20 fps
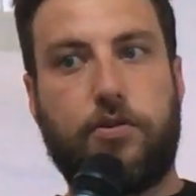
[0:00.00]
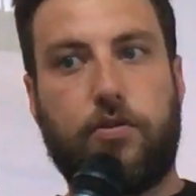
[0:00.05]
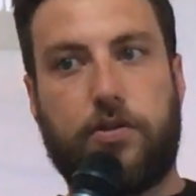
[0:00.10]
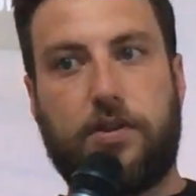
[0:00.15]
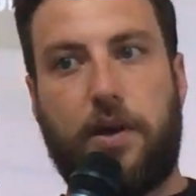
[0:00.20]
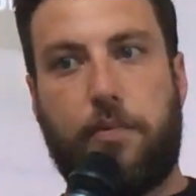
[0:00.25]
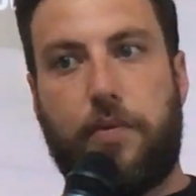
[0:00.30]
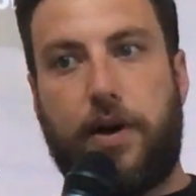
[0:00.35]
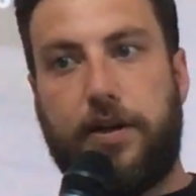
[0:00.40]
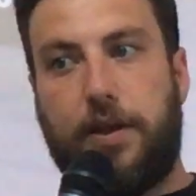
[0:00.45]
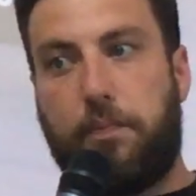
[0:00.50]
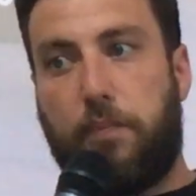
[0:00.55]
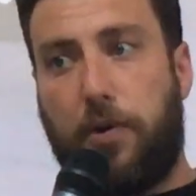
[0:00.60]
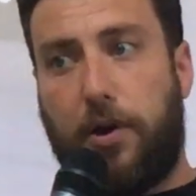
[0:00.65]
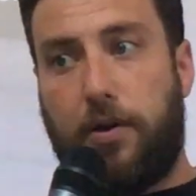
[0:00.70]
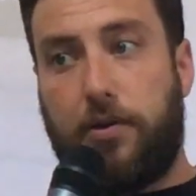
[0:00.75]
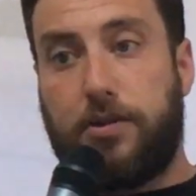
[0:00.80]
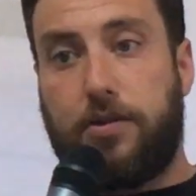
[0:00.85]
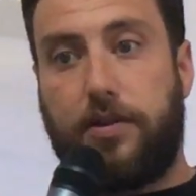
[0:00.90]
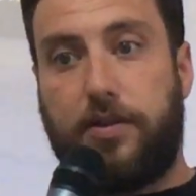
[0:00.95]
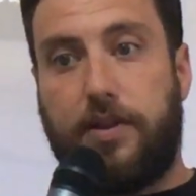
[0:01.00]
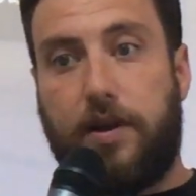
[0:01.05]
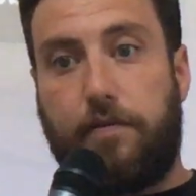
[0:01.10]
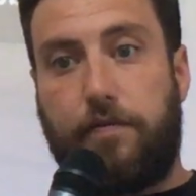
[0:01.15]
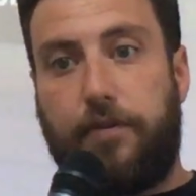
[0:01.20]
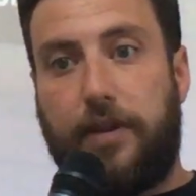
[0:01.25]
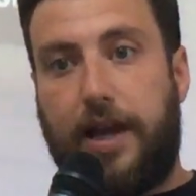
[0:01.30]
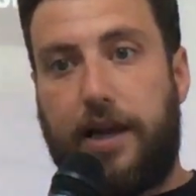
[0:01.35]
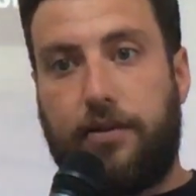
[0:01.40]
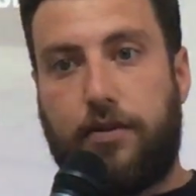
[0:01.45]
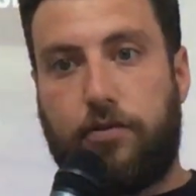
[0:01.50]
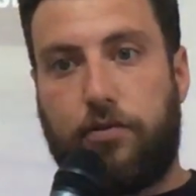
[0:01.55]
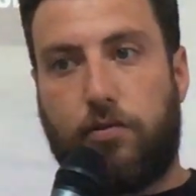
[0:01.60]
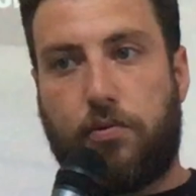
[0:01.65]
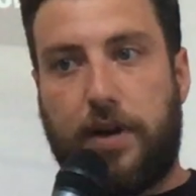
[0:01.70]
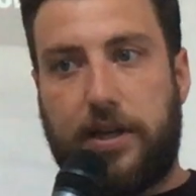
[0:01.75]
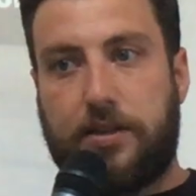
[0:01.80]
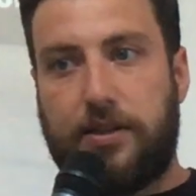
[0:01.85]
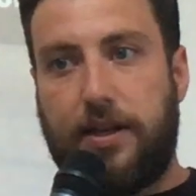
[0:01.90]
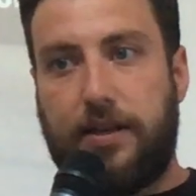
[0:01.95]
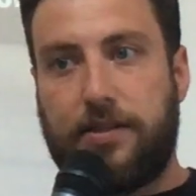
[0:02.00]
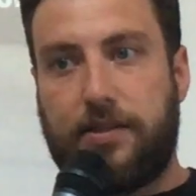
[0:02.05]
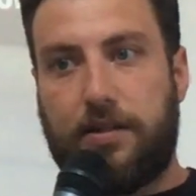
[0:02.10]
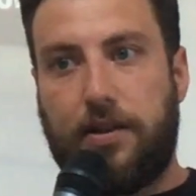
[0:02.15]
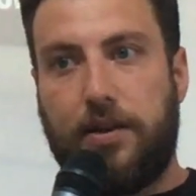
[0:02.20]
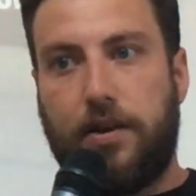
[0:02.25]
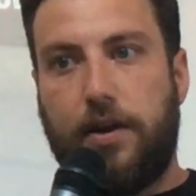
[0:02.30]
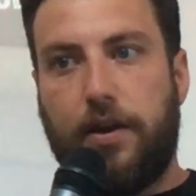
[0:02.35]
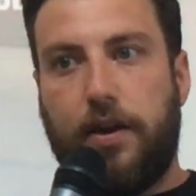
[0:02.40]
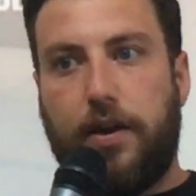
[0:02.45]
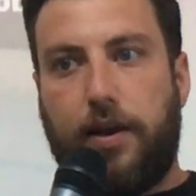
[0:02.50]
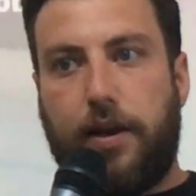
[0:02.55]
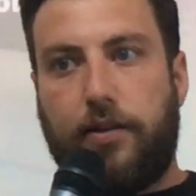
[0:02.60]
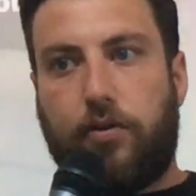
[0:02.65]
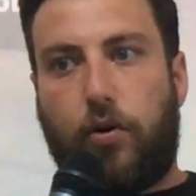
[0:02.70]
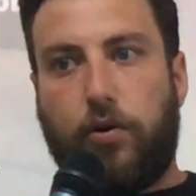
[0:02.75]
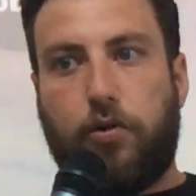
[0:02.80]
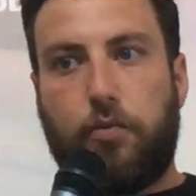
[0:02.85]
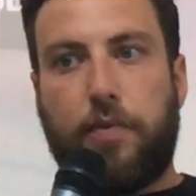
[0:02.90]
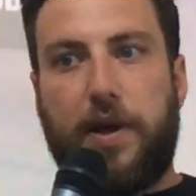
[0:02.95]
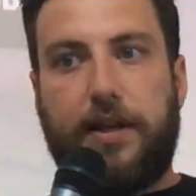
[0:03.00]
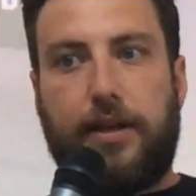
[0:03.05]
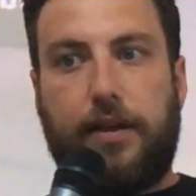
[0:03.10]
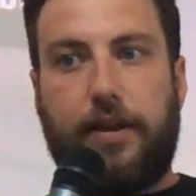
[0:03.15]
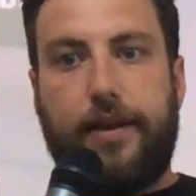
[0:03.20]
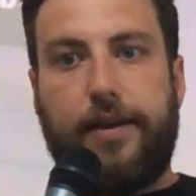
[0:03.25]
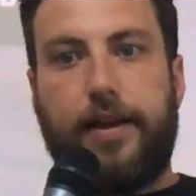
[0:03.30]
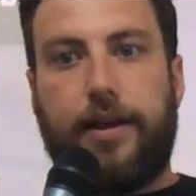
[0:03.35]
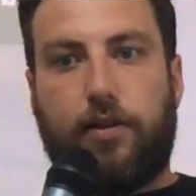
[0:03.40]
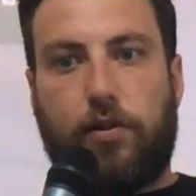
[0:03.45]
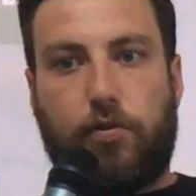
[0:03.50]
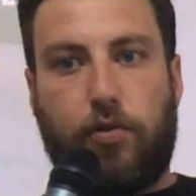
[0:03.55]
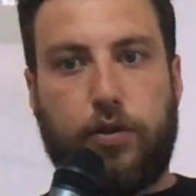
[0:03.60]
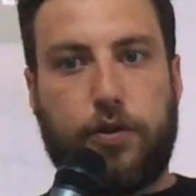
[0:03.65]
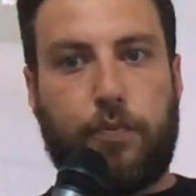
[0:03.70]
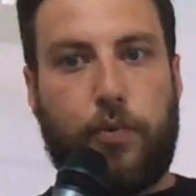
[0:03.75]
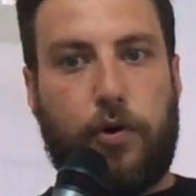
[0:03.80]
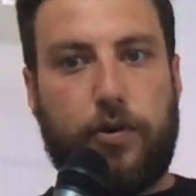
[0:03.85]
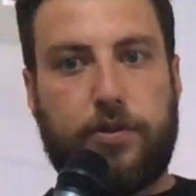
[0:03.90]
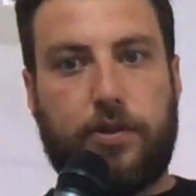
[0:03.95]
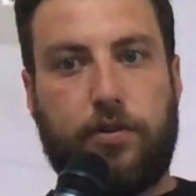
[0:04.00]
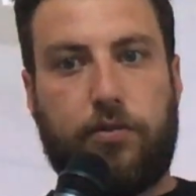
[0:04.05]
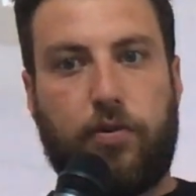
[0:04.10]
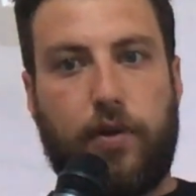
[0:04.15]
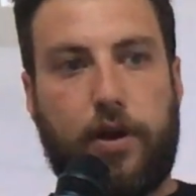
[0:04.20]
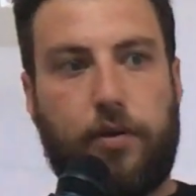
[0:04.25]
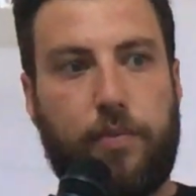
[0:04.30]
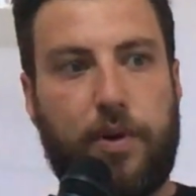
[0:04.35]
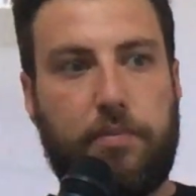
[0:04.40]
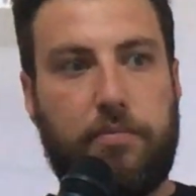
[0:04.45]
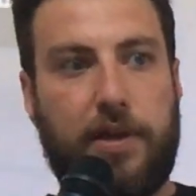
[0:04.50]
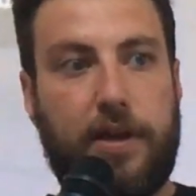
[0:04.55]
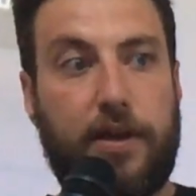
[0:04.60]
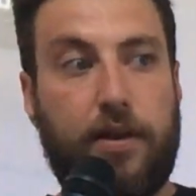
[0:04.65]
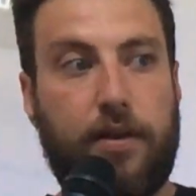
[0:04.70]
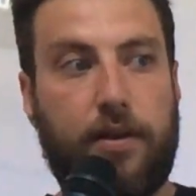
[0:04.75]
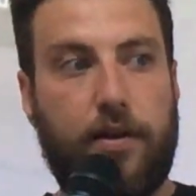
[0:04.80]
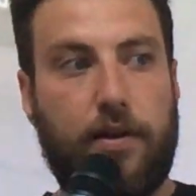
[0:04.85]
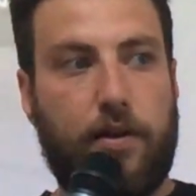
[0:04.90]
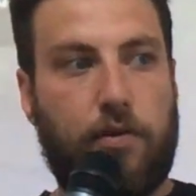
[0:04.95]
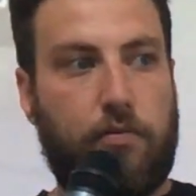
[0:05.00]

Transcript: So somebody posted their flat to Craigslist, it automatically got cross-posted to Airbnb.